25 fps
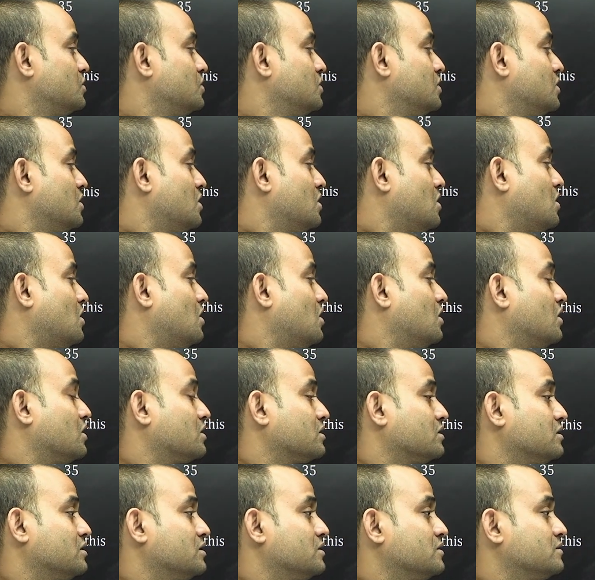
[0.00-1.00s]

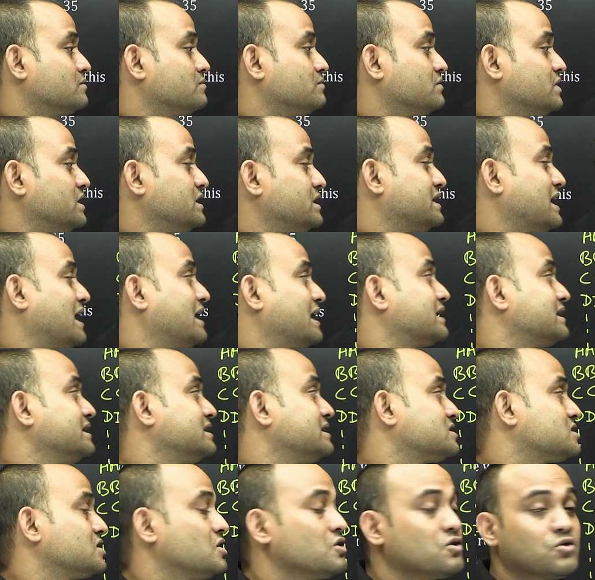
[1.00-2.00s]
or in that
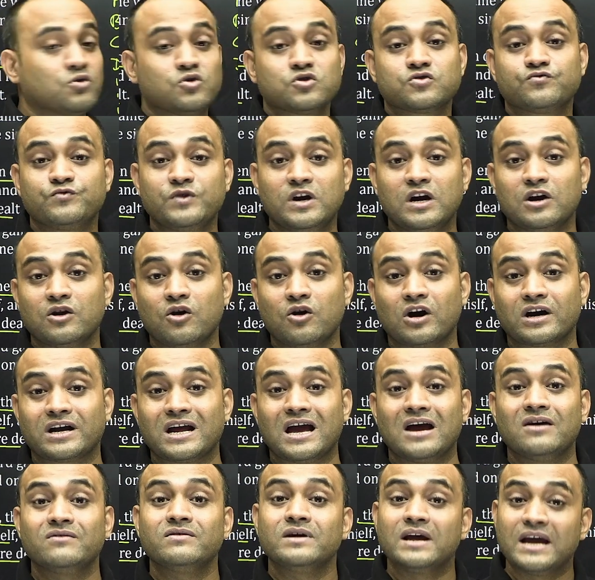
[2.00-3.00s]
case, Rose will not
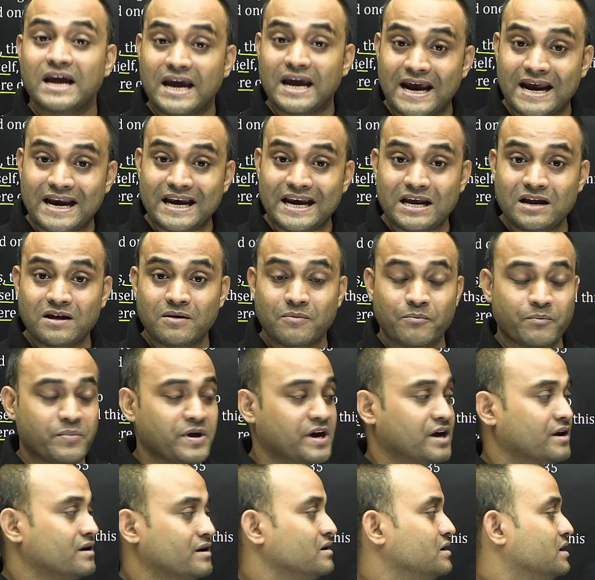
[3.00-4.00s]
have any
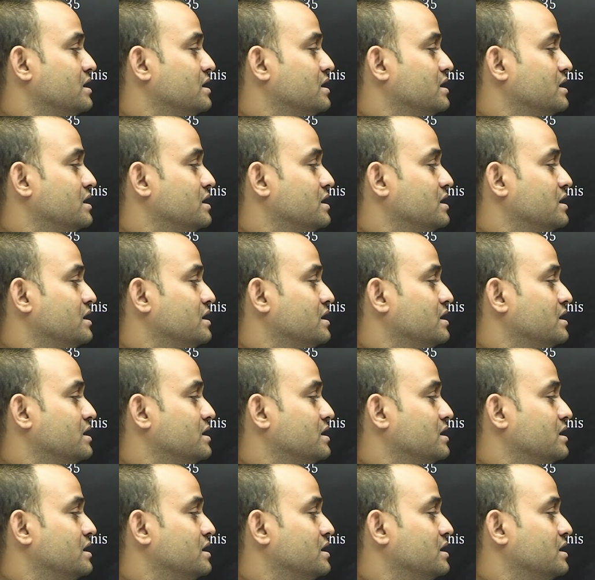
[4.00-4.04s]
pair.